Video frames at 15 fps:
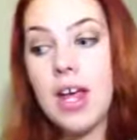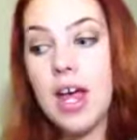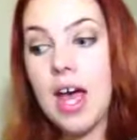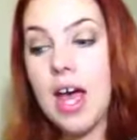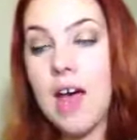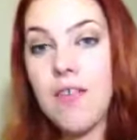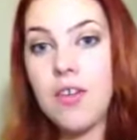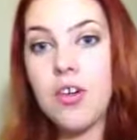
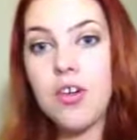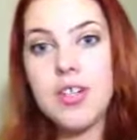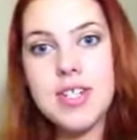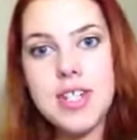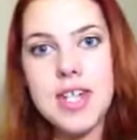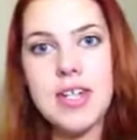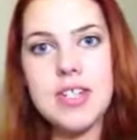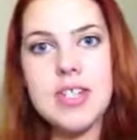ever
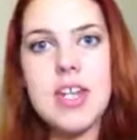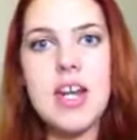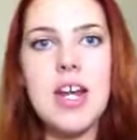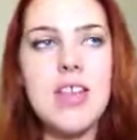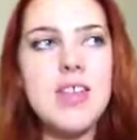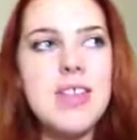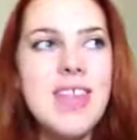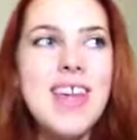since, and I
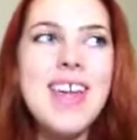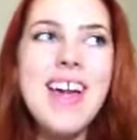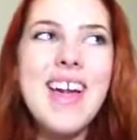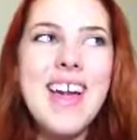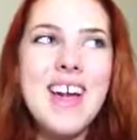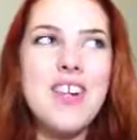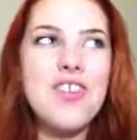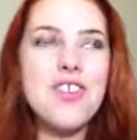think I
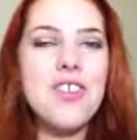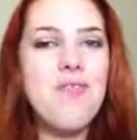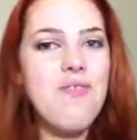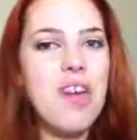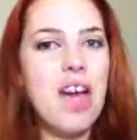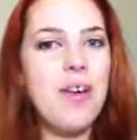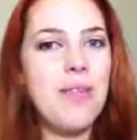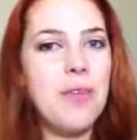actually
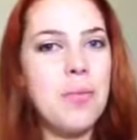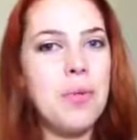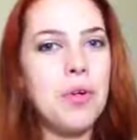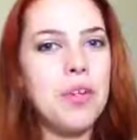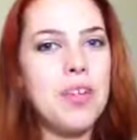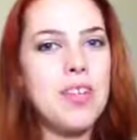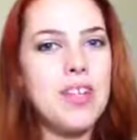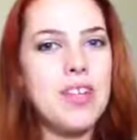found the
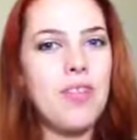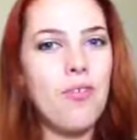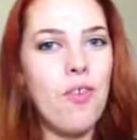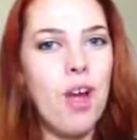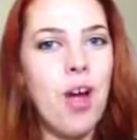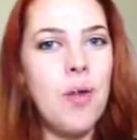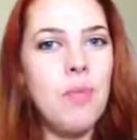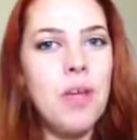book that it's
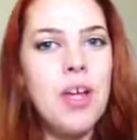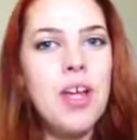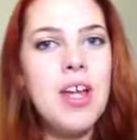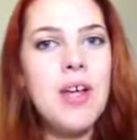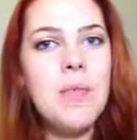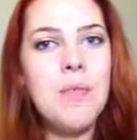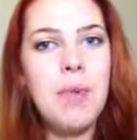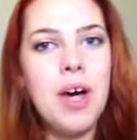from,
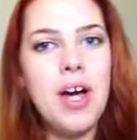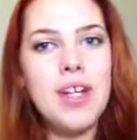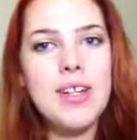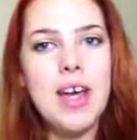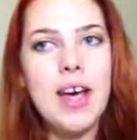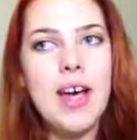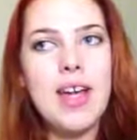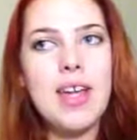but
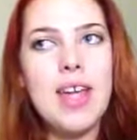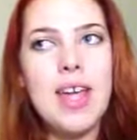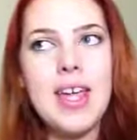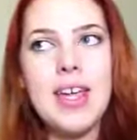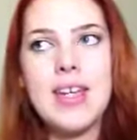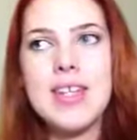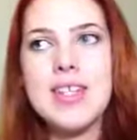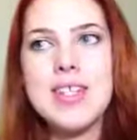I
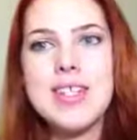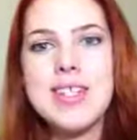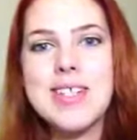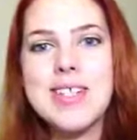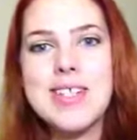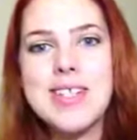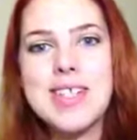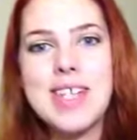
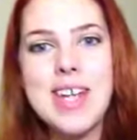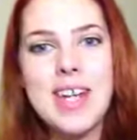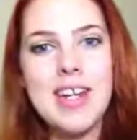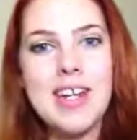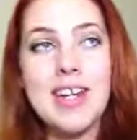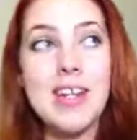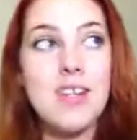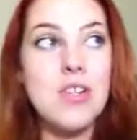can't get
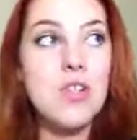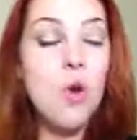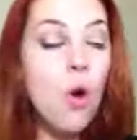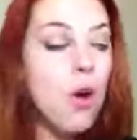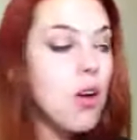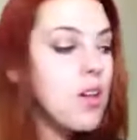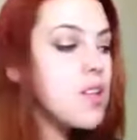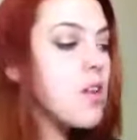it in the
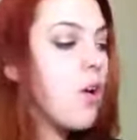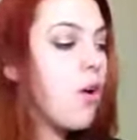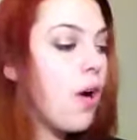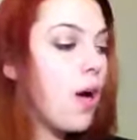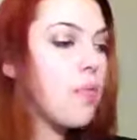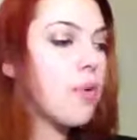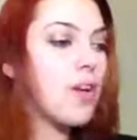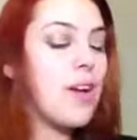store, so
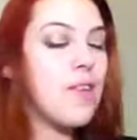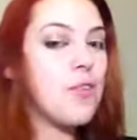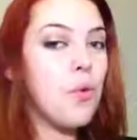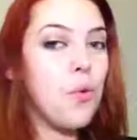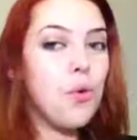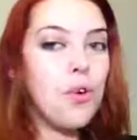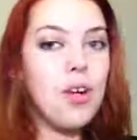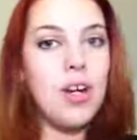I'm gonna have to
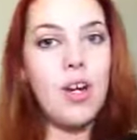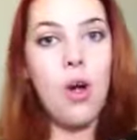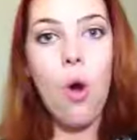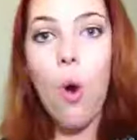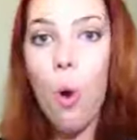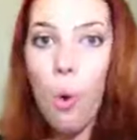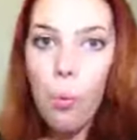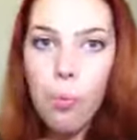order it and
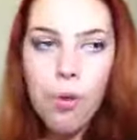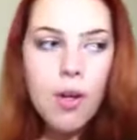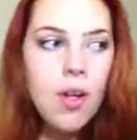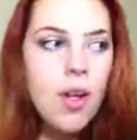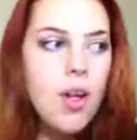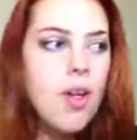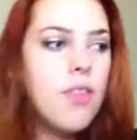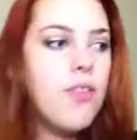hope
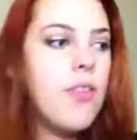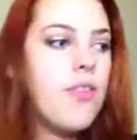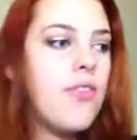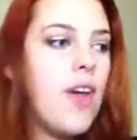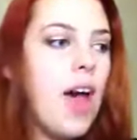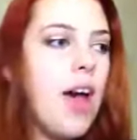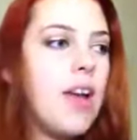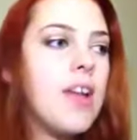that
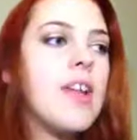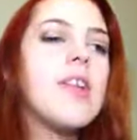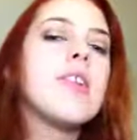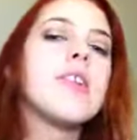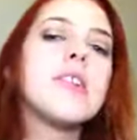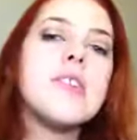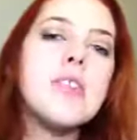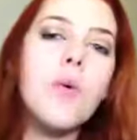that
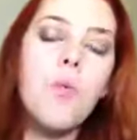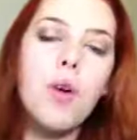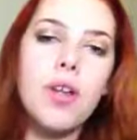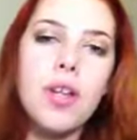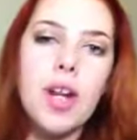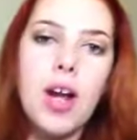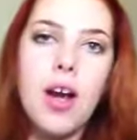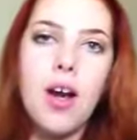is the one
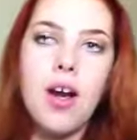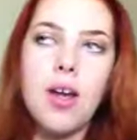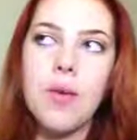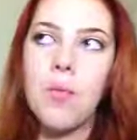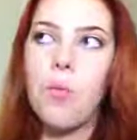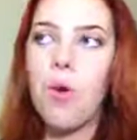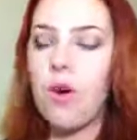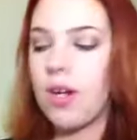that I
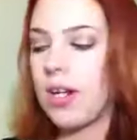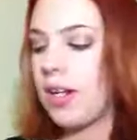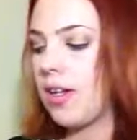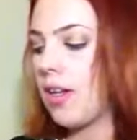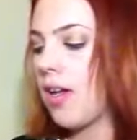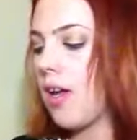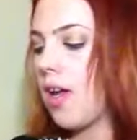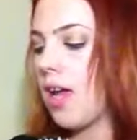
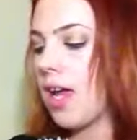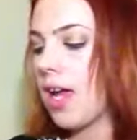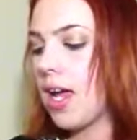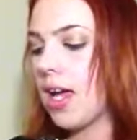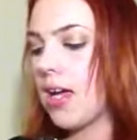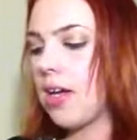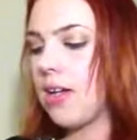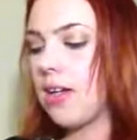wanted,
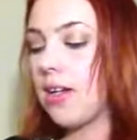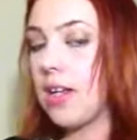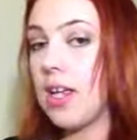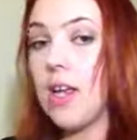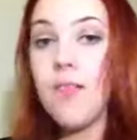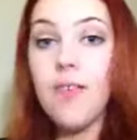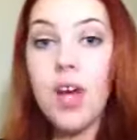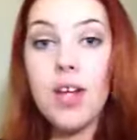and
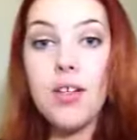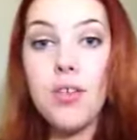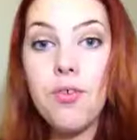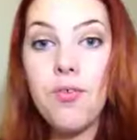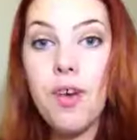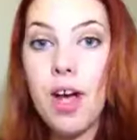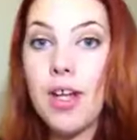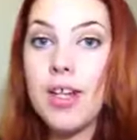if I do
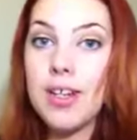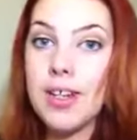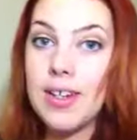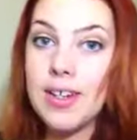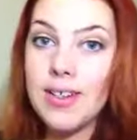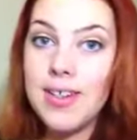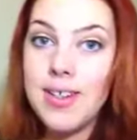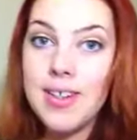find
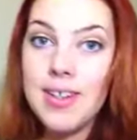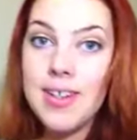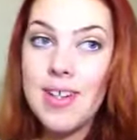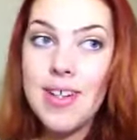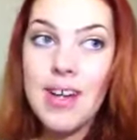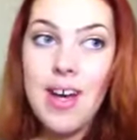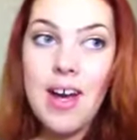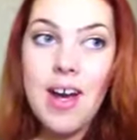it,
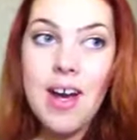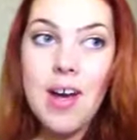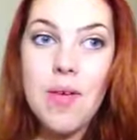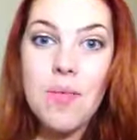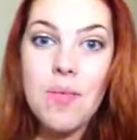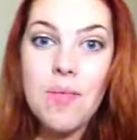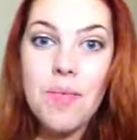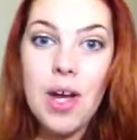
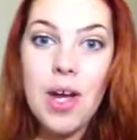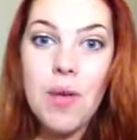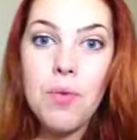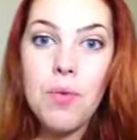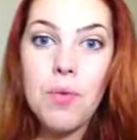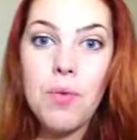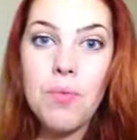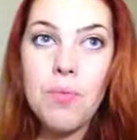I
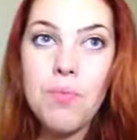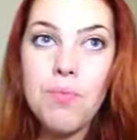will,